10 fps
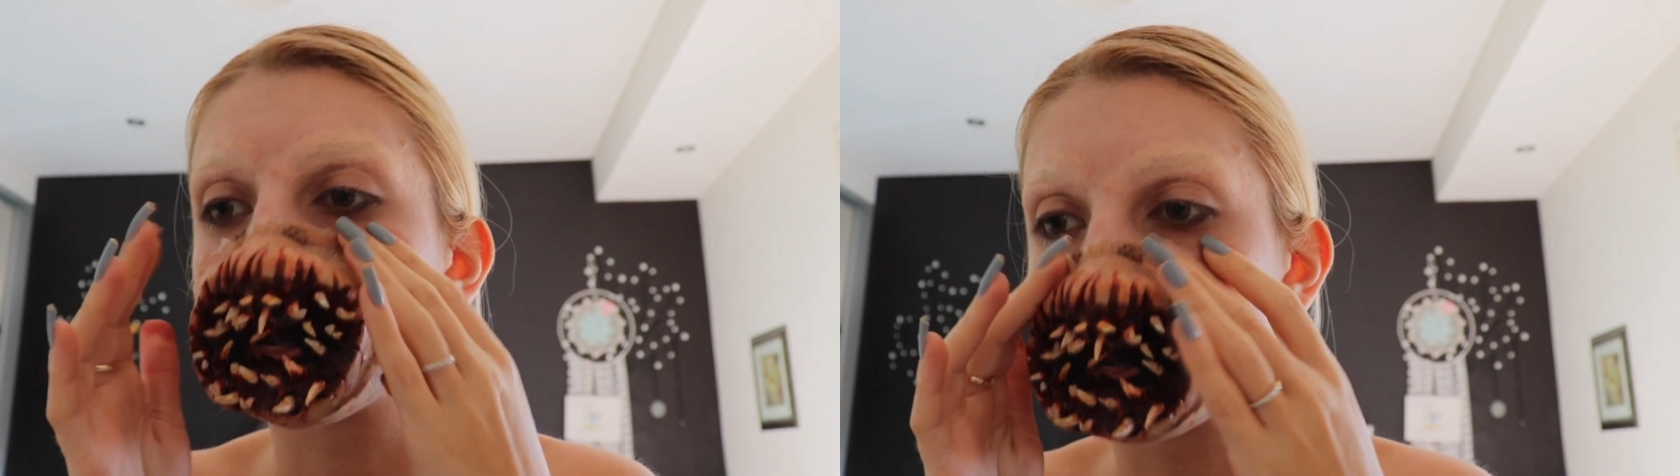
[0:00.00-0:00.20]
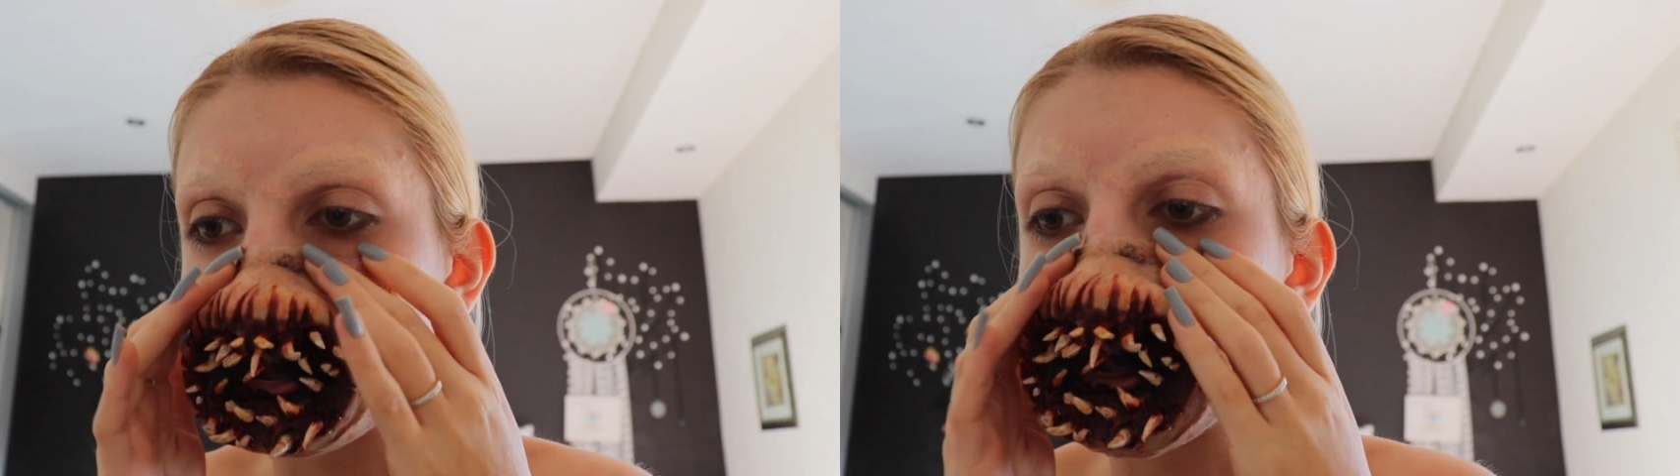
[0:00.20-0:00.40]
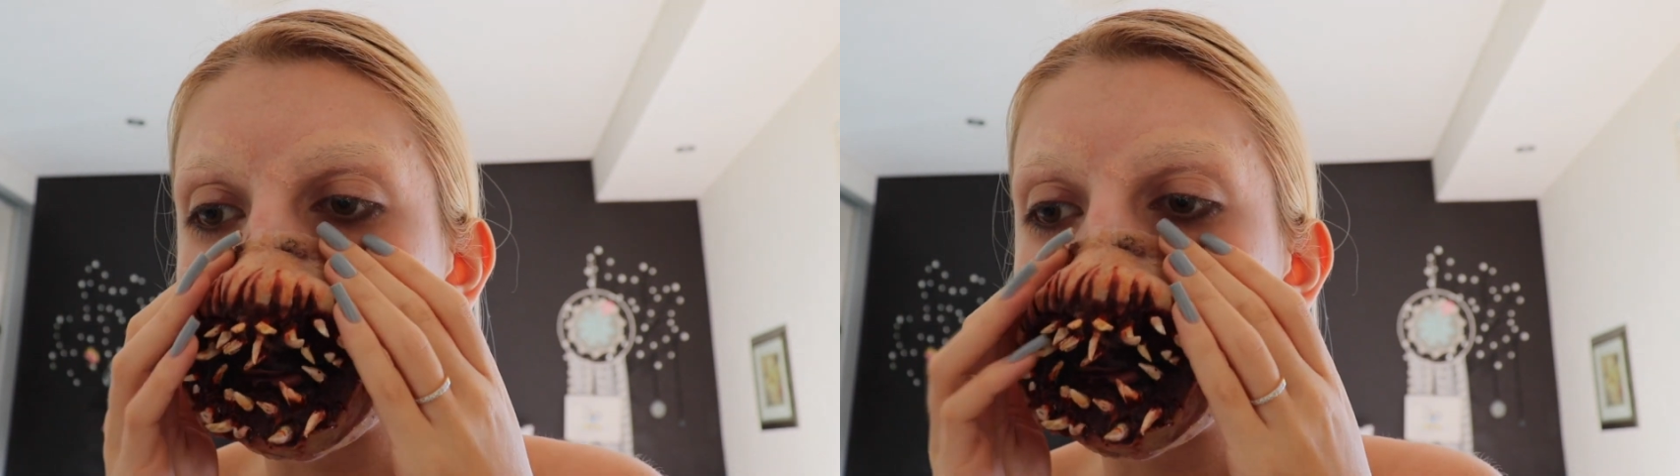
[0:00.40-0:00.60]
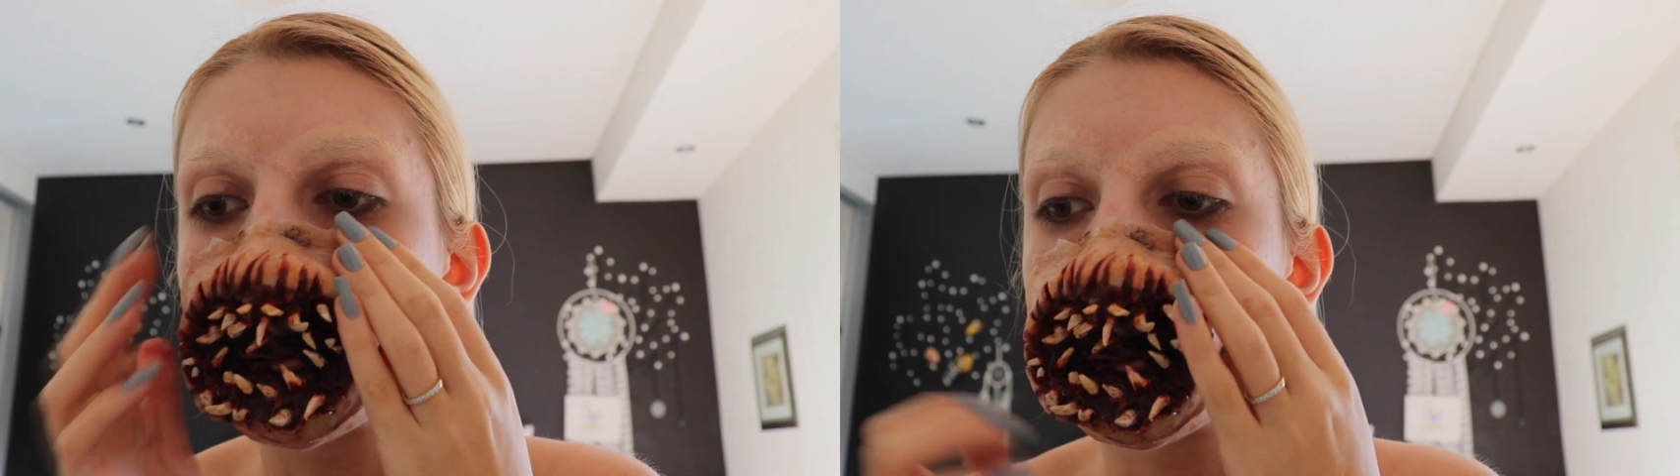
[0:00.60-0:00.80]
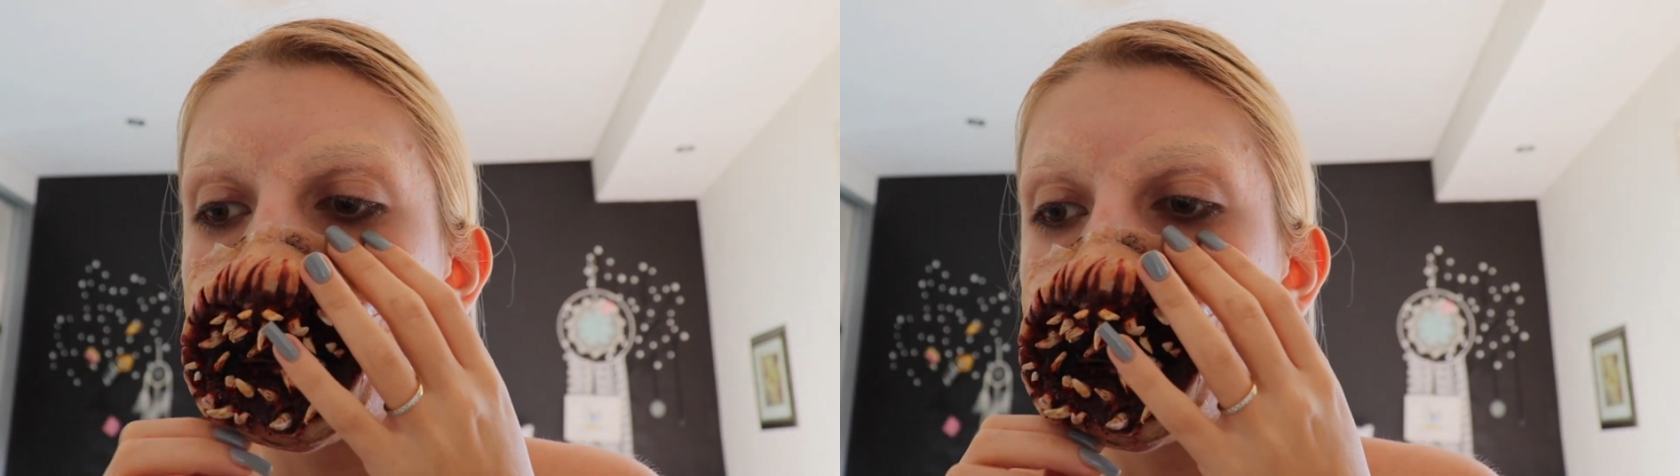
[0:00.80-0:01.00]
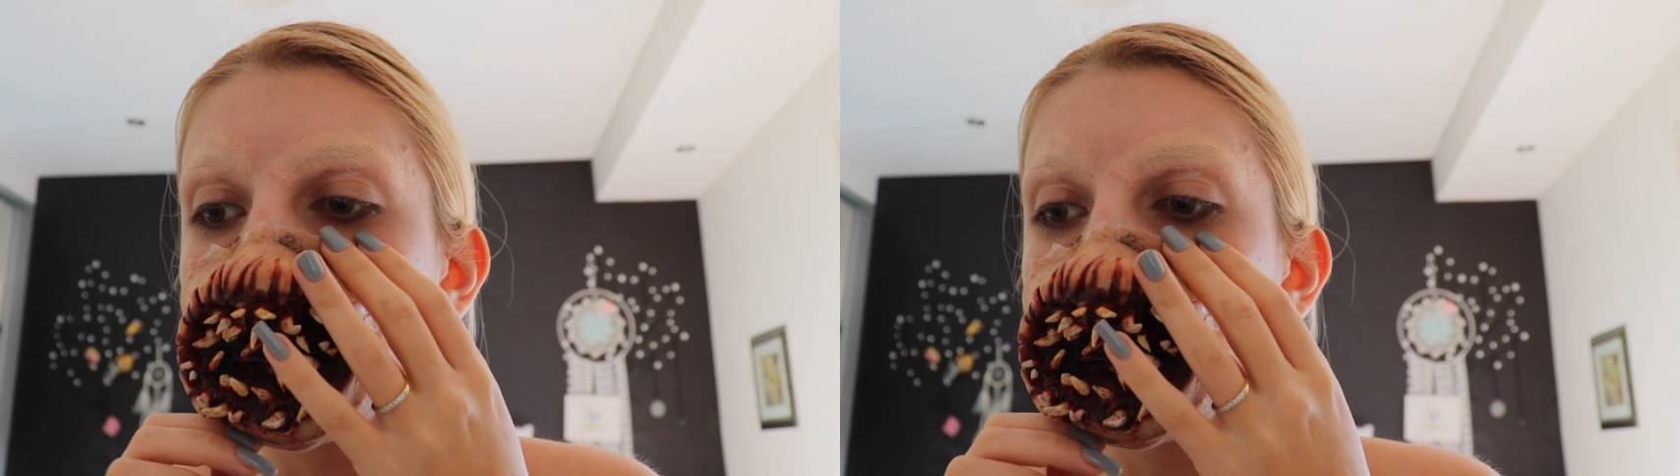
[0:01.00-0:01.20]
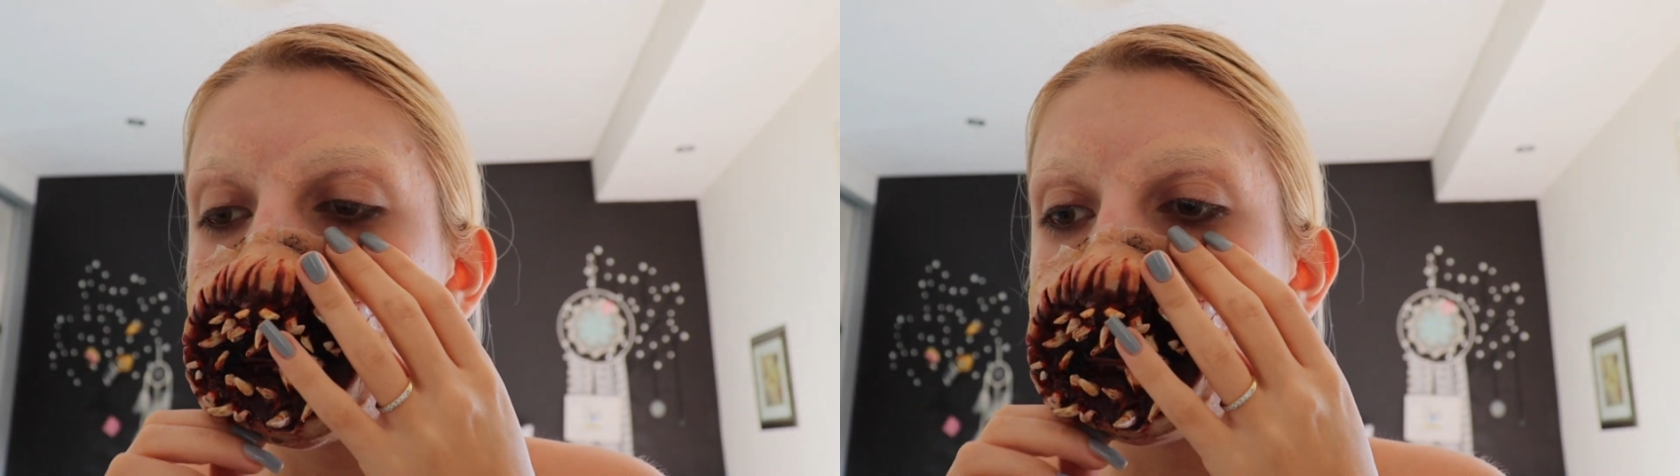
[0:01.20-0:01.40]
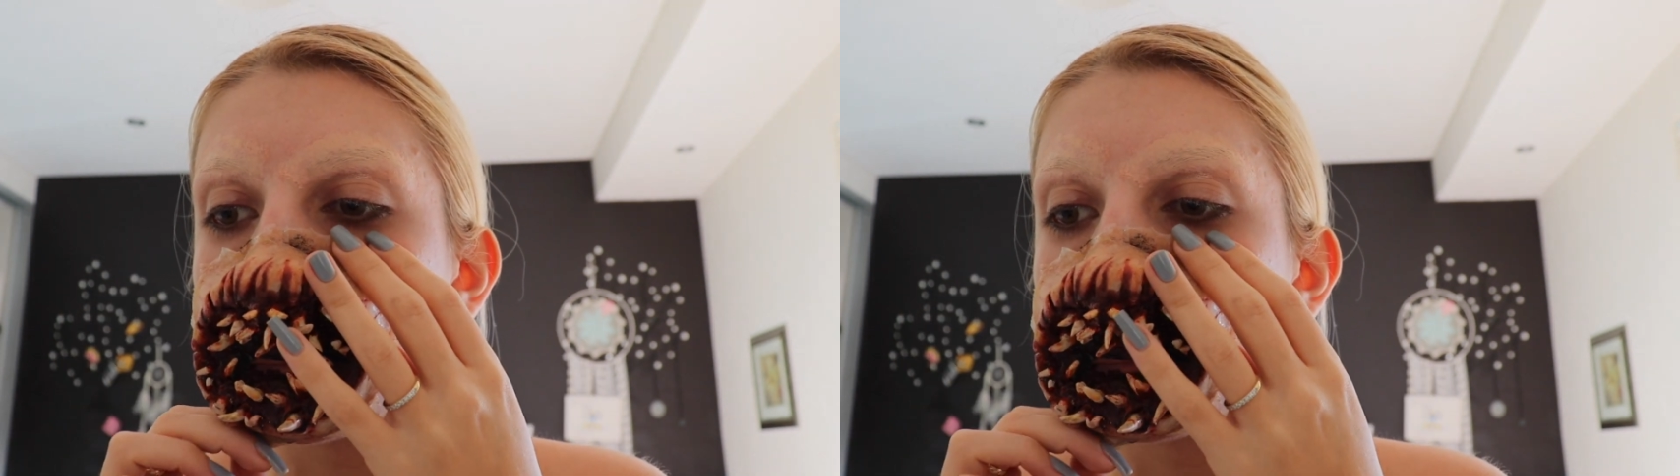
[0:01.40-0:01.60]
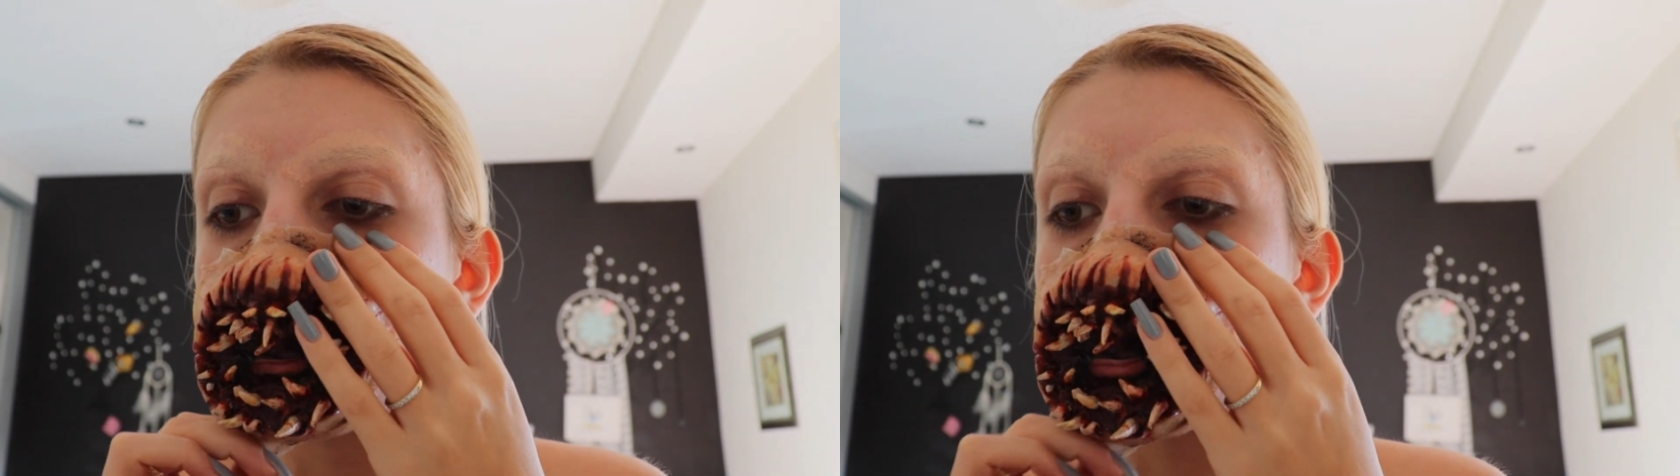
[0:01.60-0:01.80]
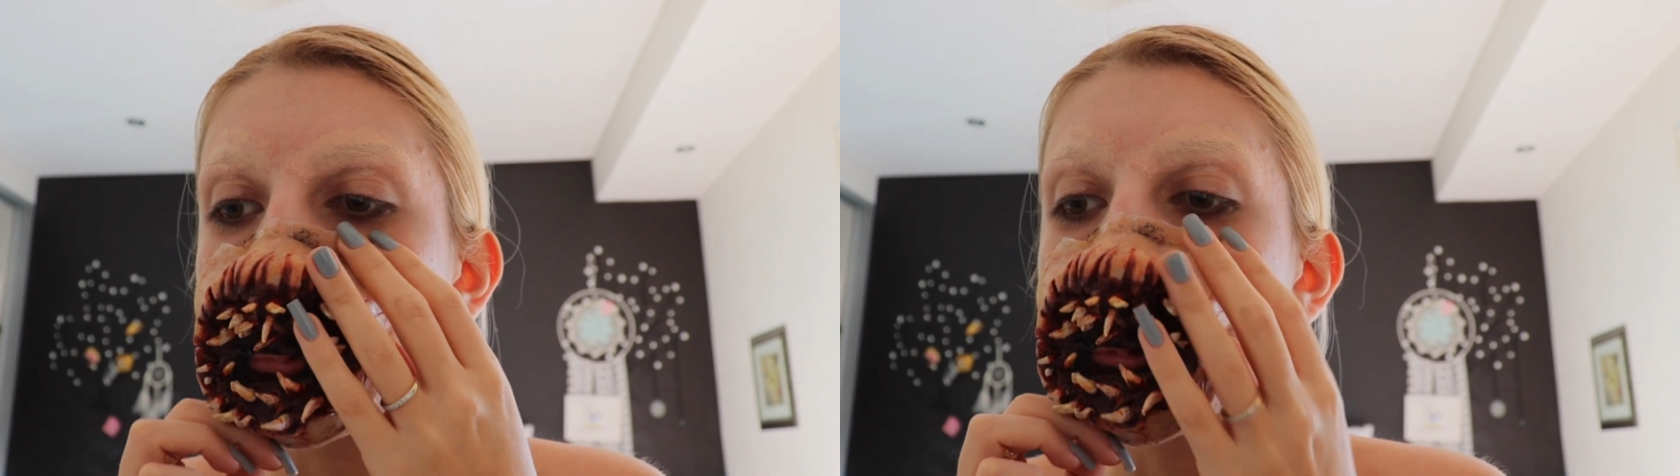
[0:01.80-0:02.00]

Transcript: these breathable components,